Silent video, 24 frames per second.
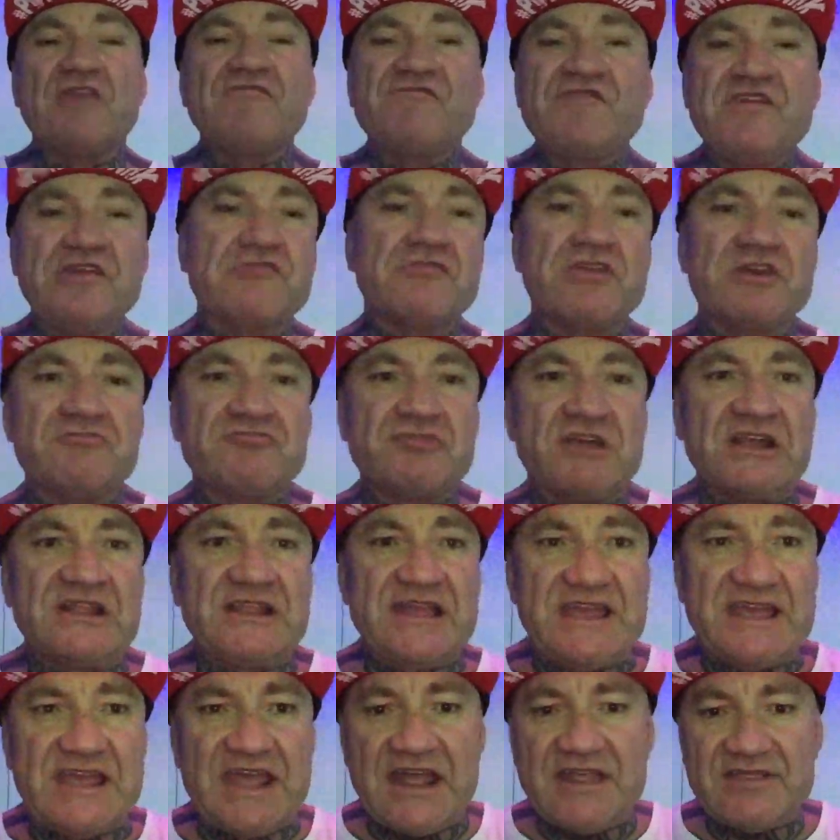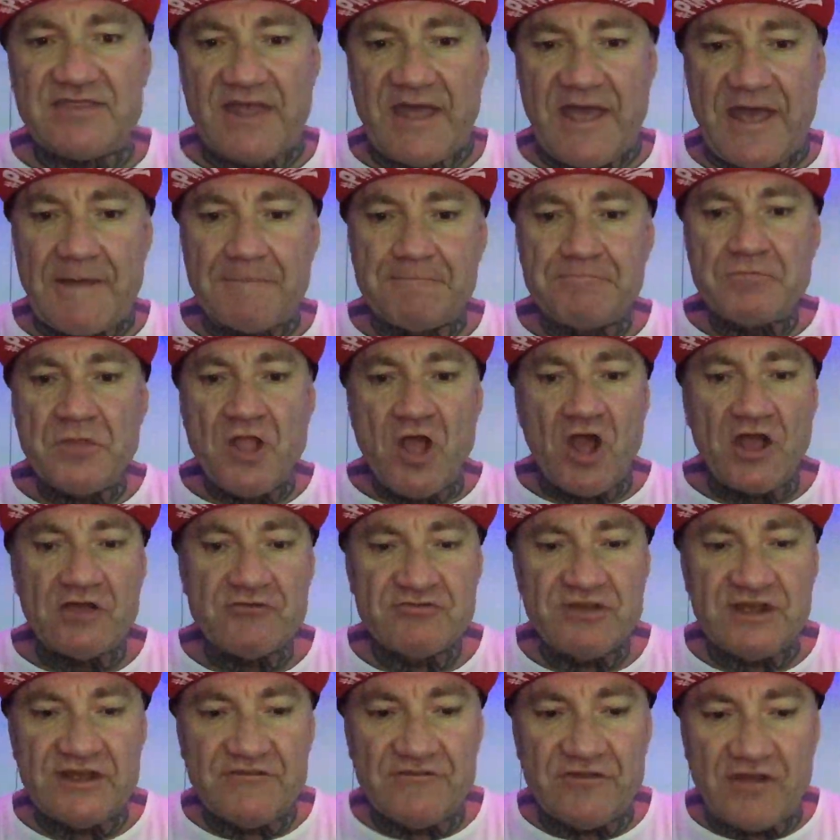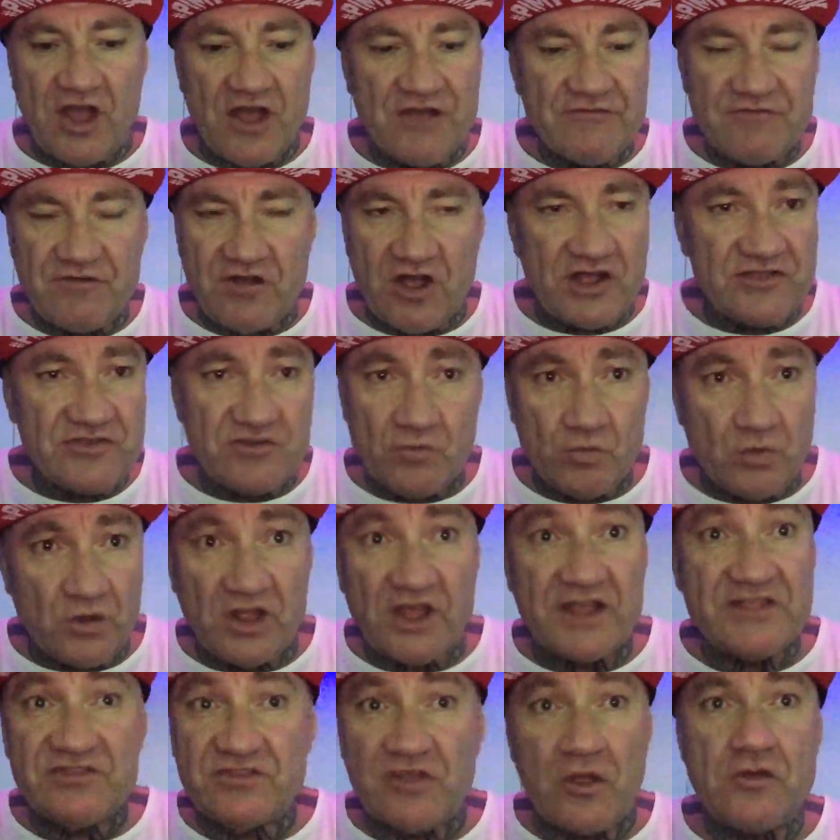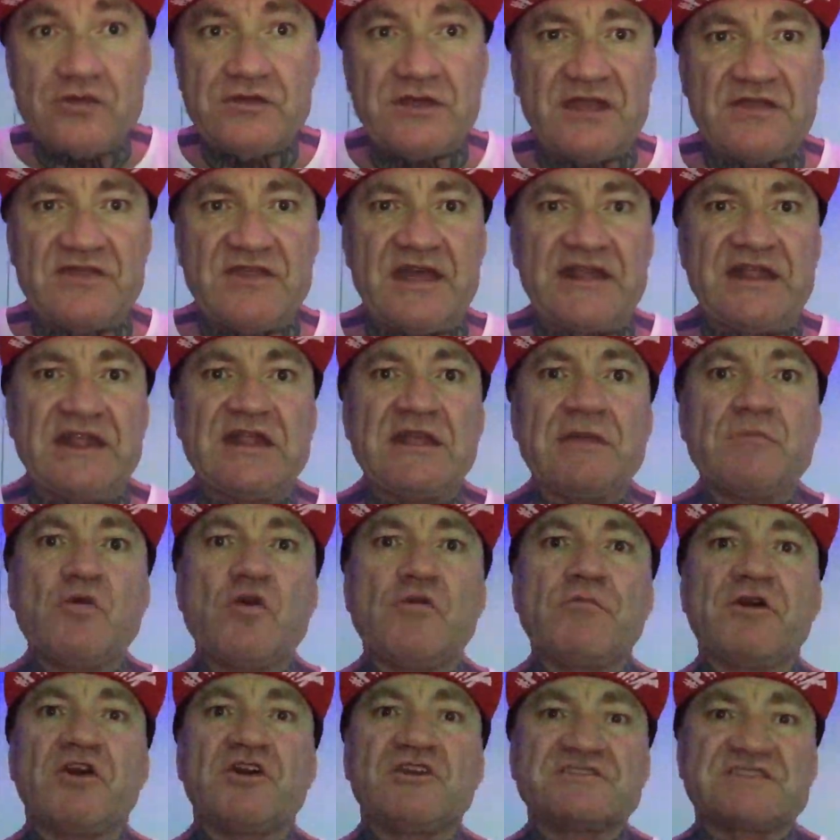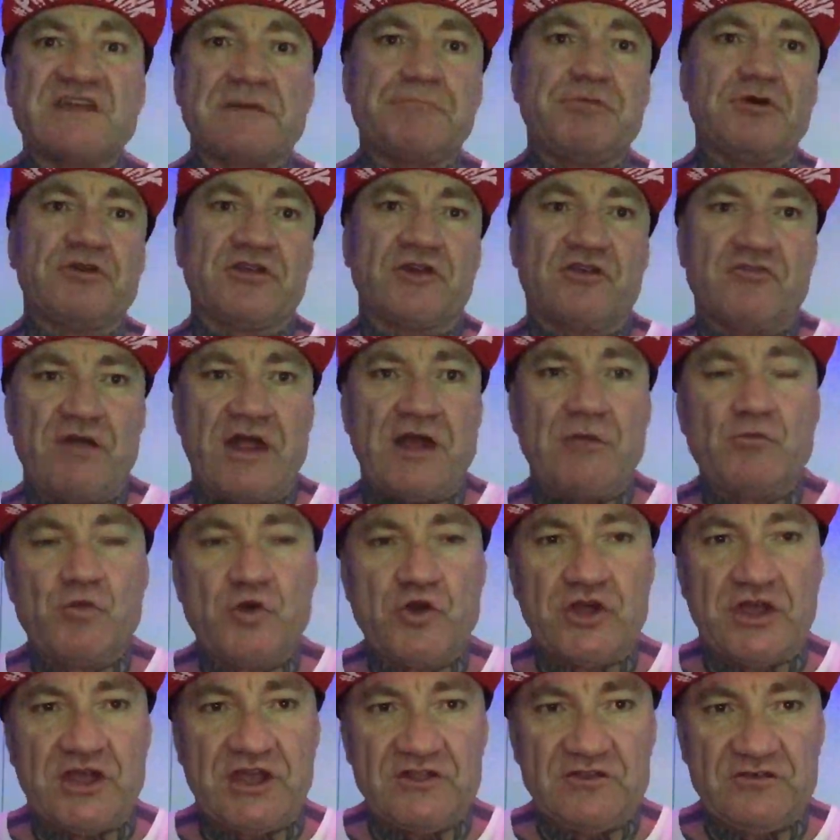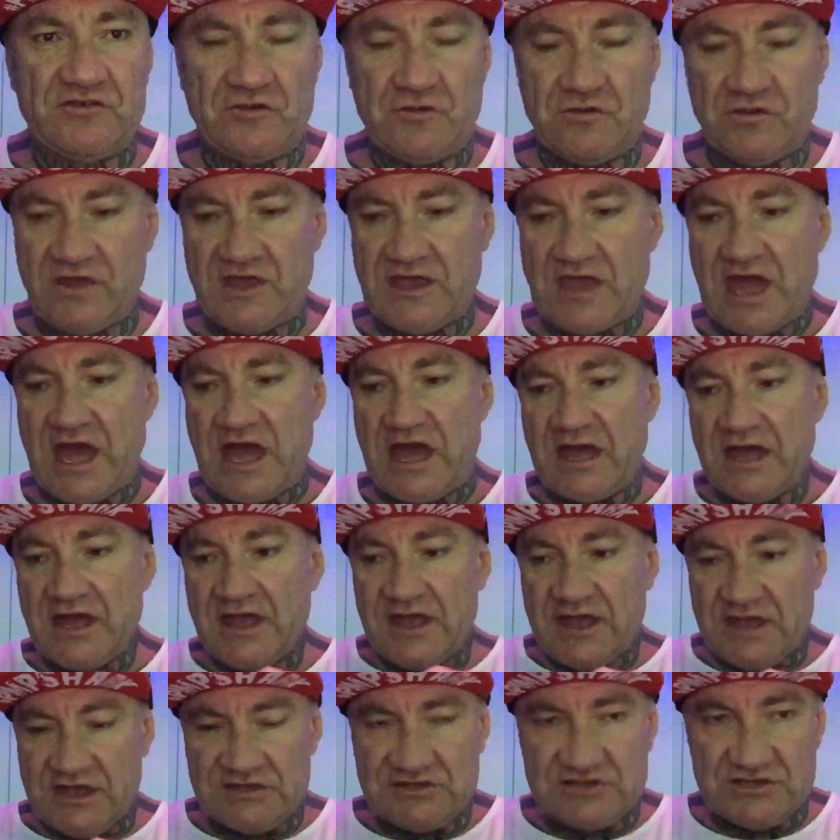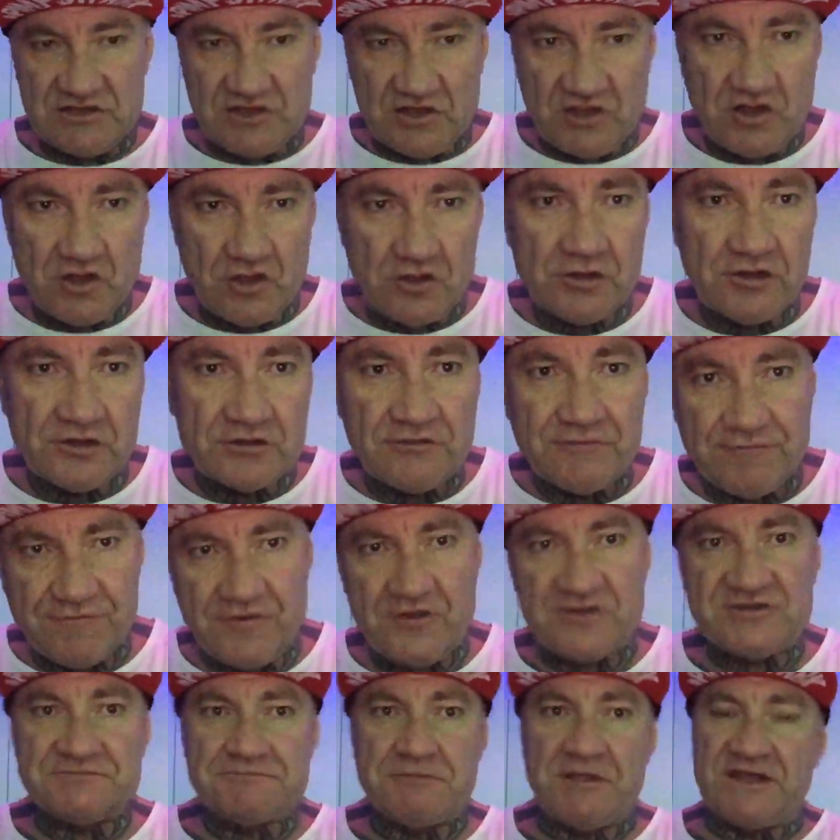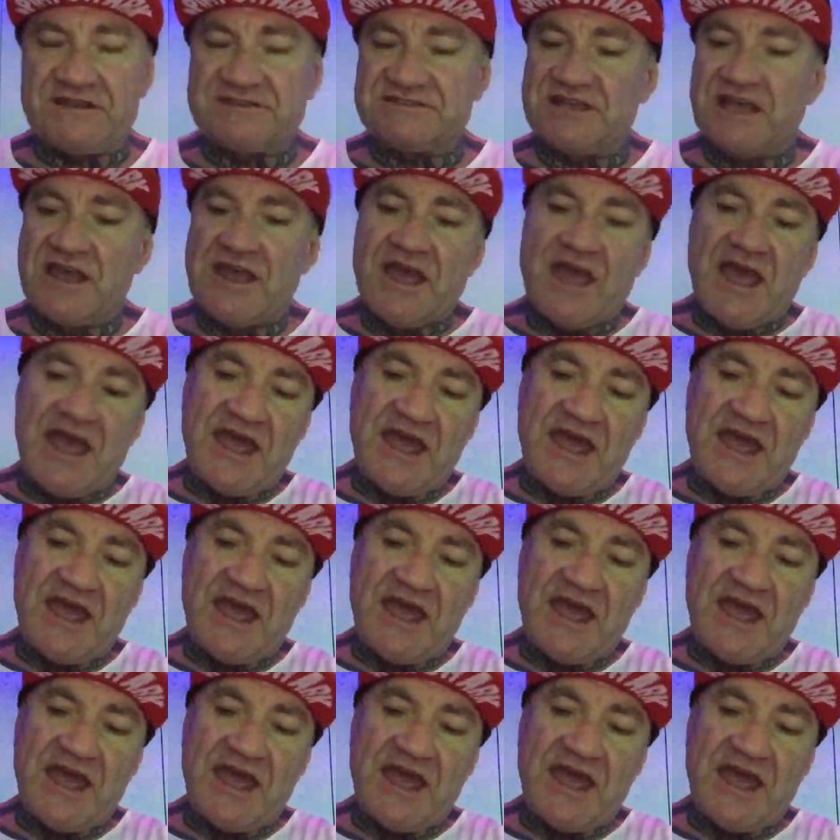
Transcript: very rarely get that. I don't get that anymore because I put the groundwork into the girl in the first place.